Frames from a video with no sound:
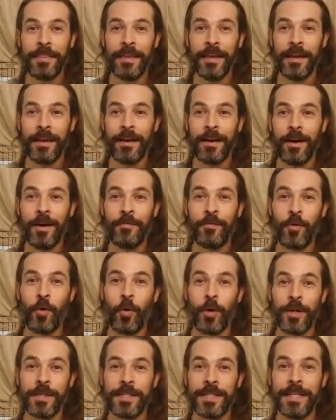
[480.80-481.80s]
thing, of
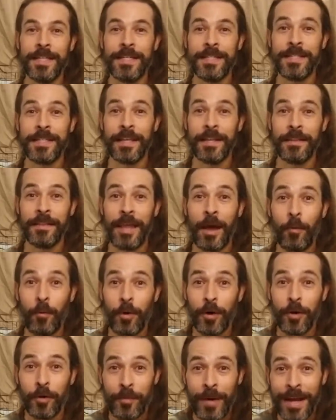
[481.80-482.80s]
course, is that
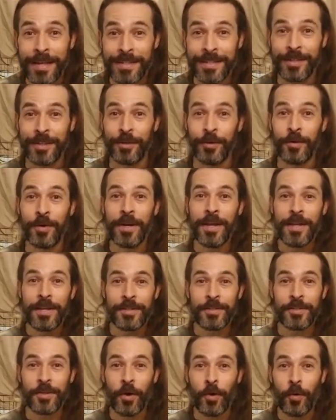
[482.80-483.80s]
we're a rescue.
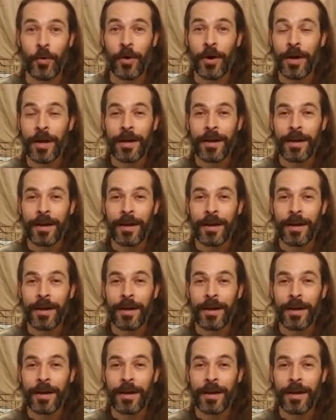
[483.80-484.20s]
So